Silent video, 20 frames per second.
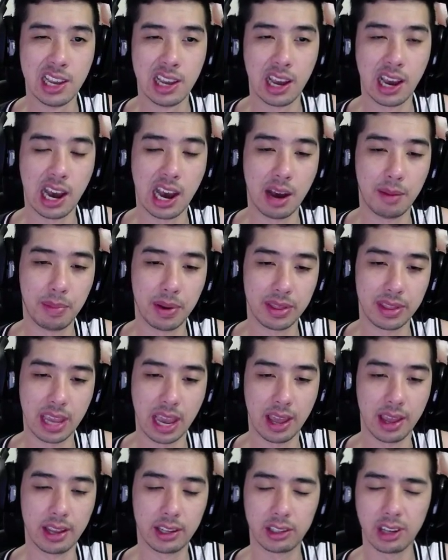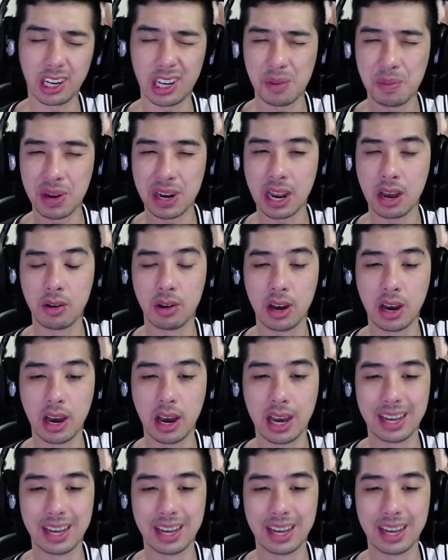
uh, but yeah, it's not coming out uh,